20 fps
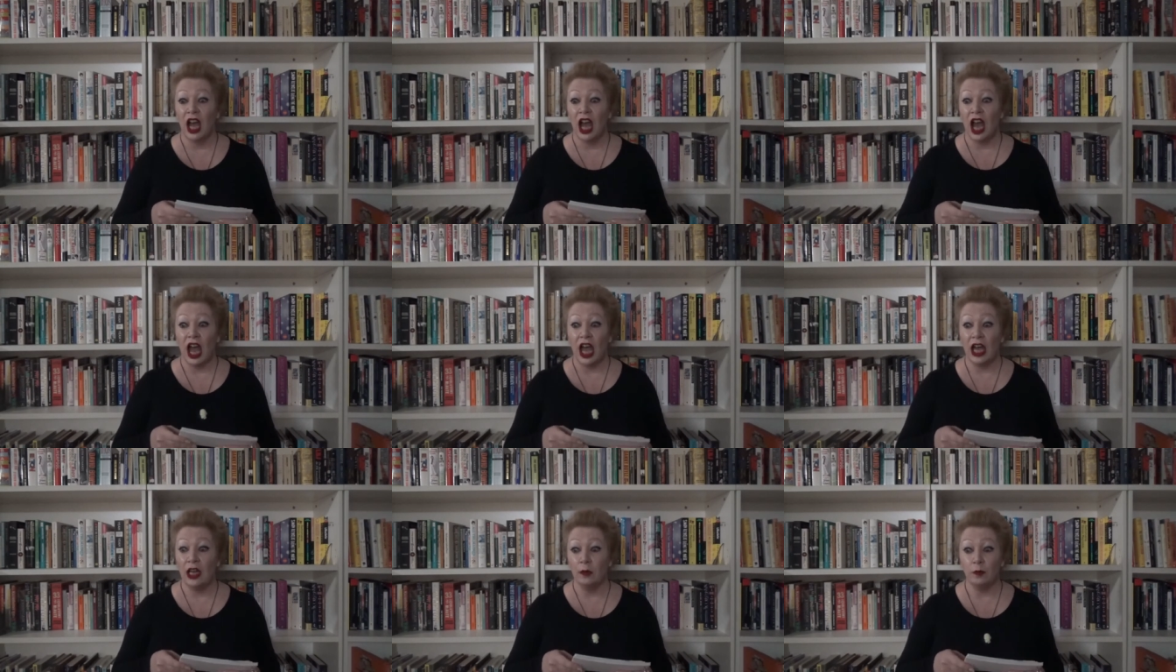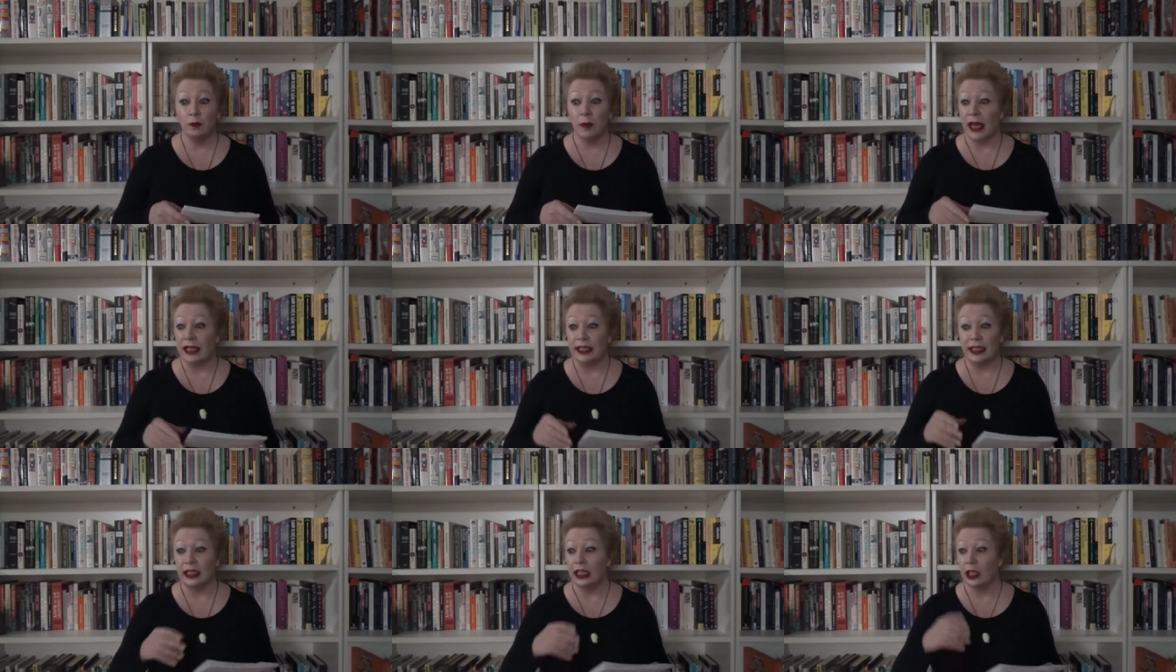and
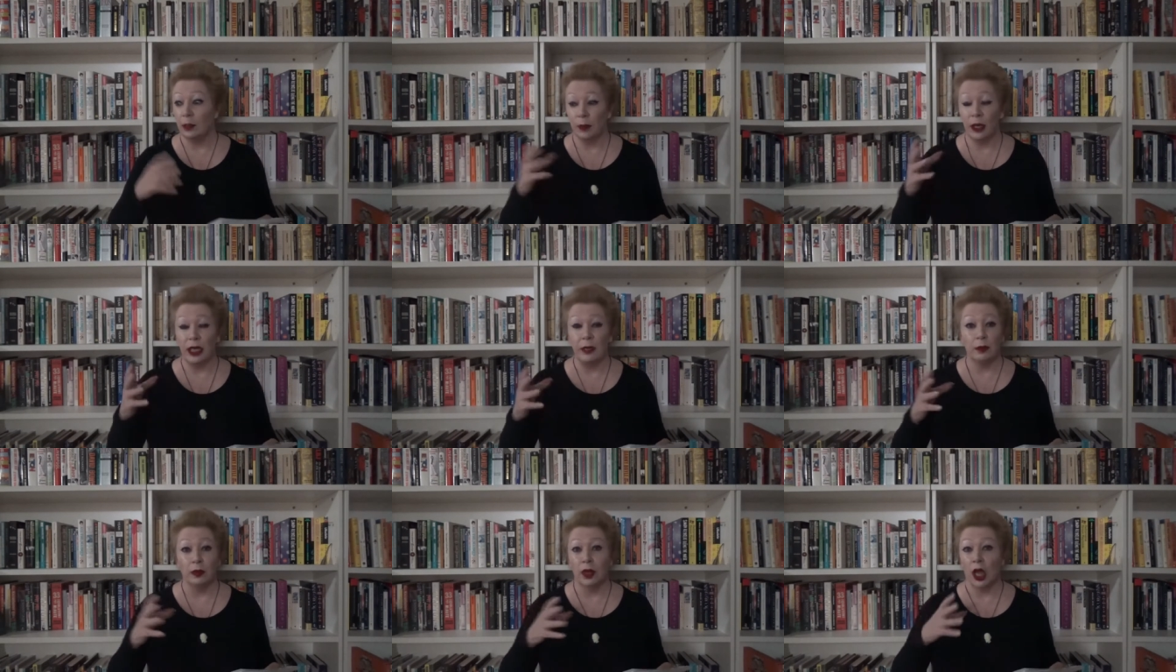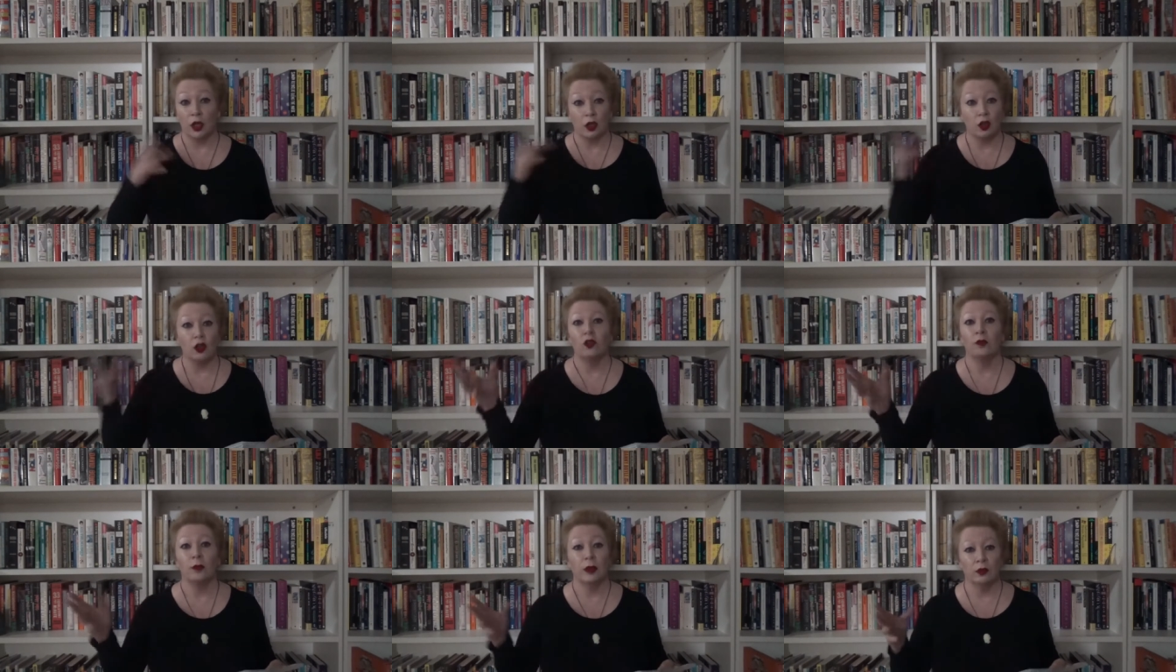basically people I
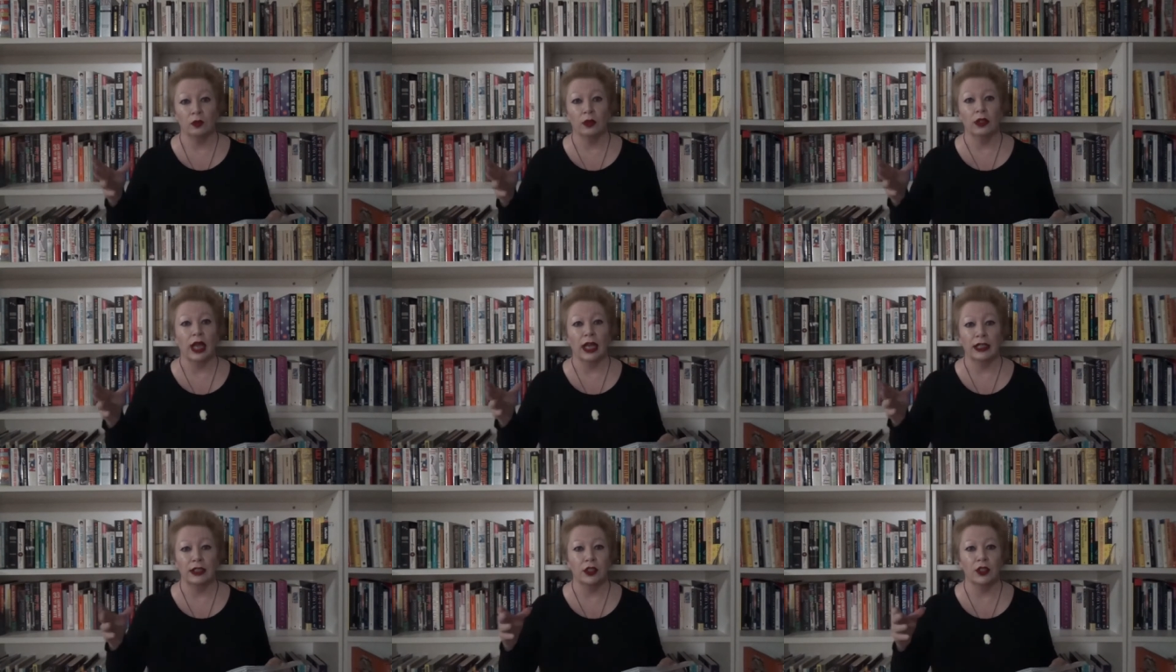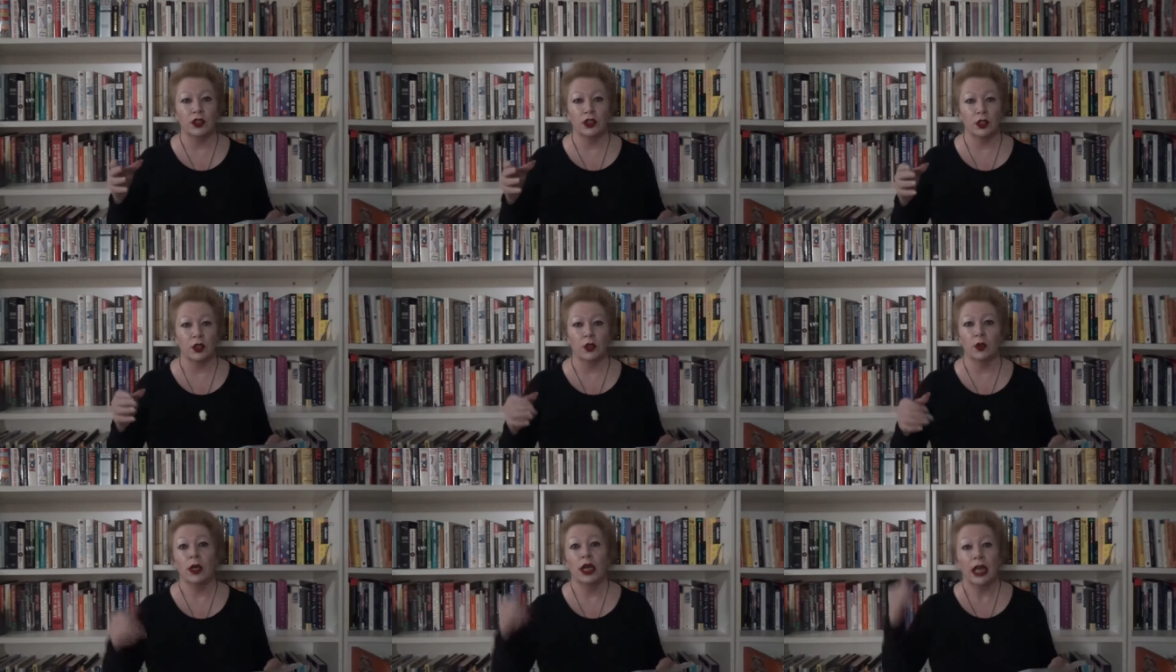could have been related
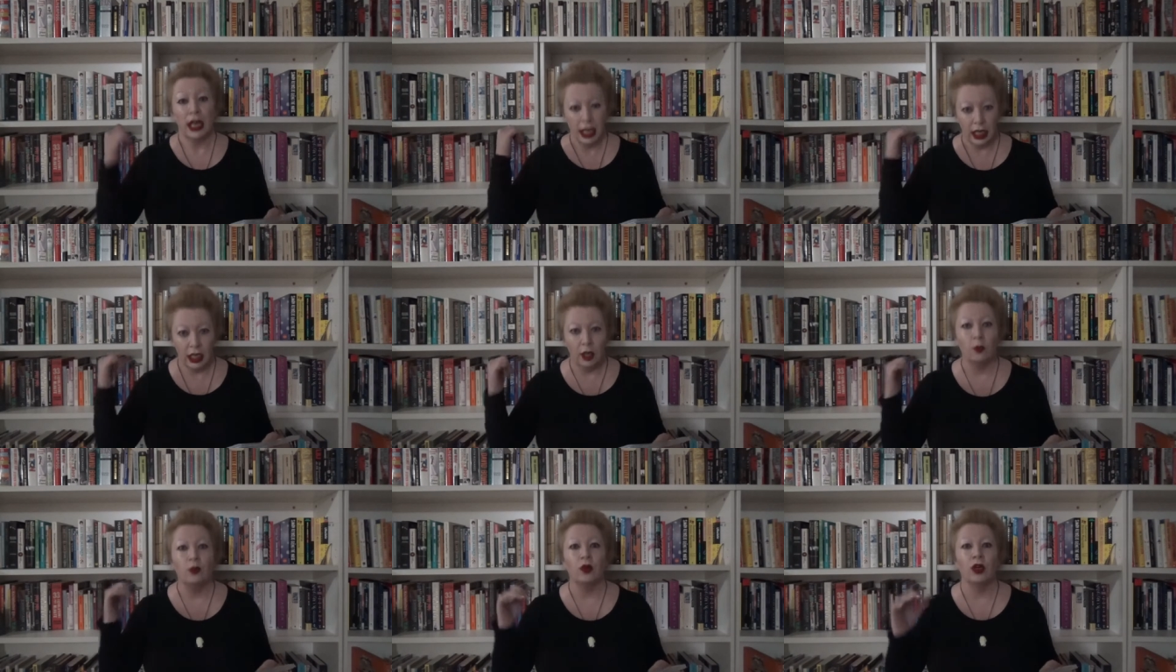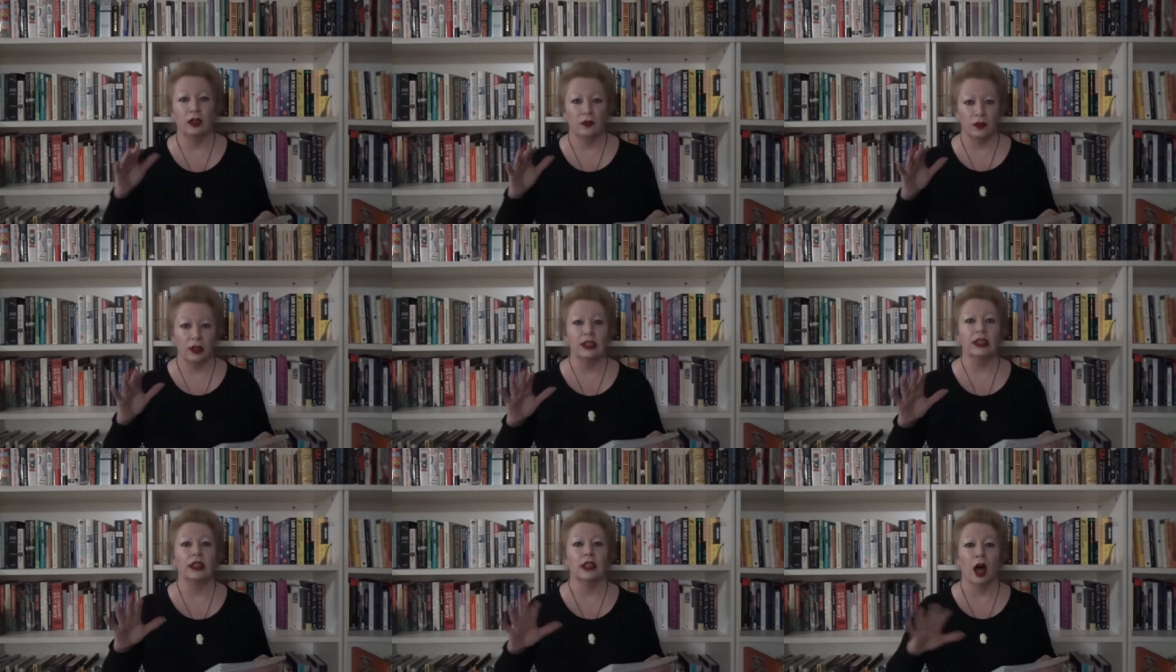to in a
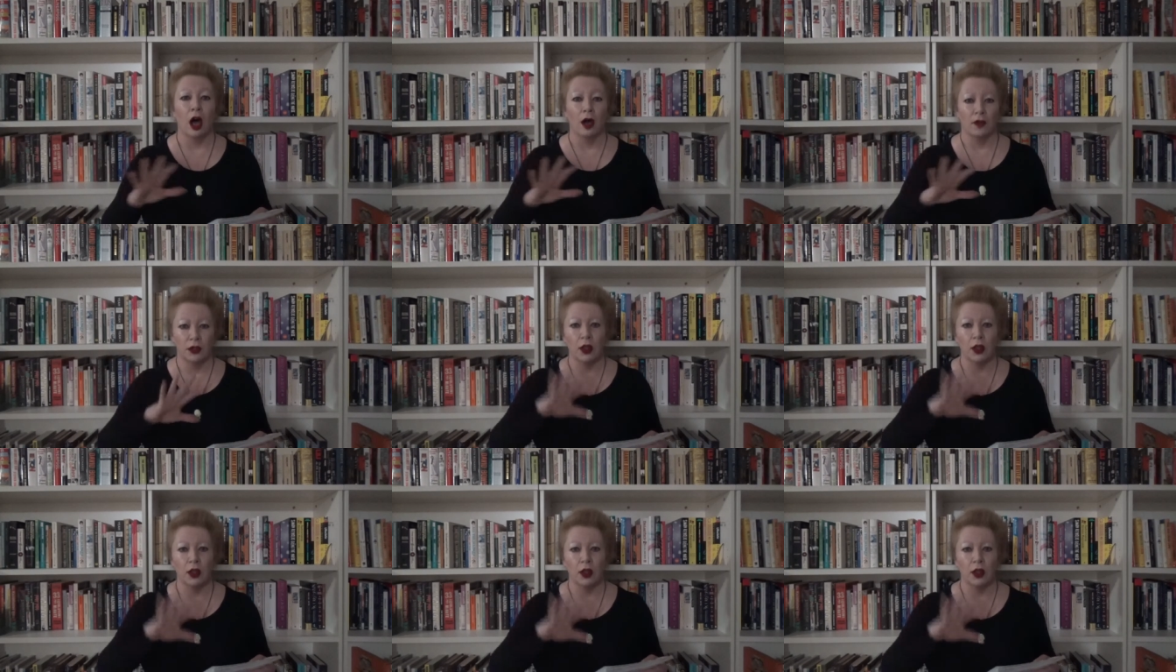previous life.